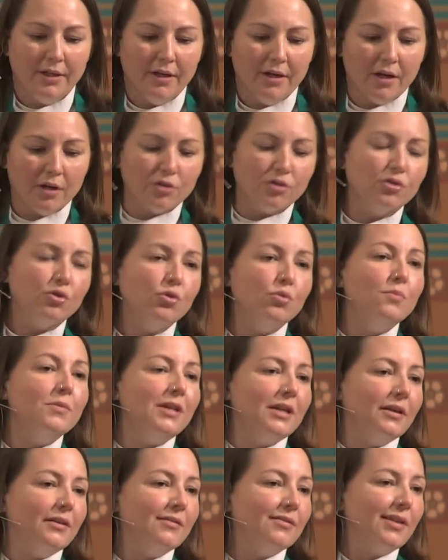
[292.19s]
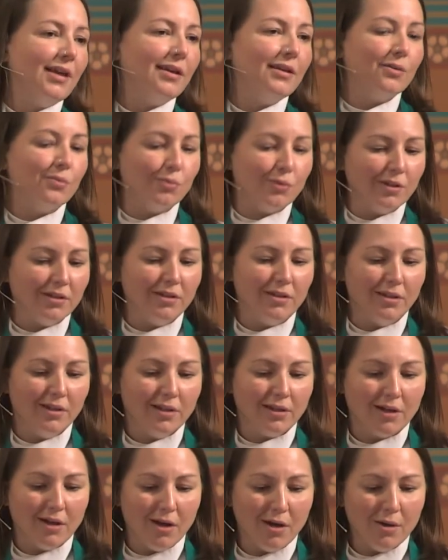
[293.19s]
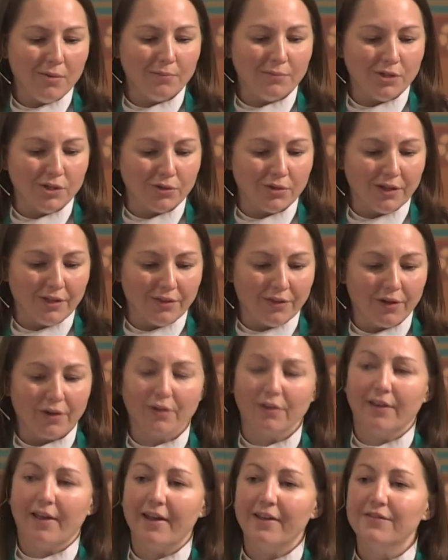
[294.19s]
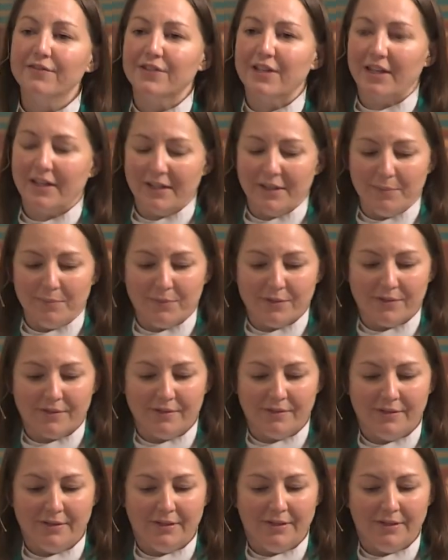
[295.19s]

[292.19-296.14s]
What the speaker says: assuming that it would come during their lifetimes.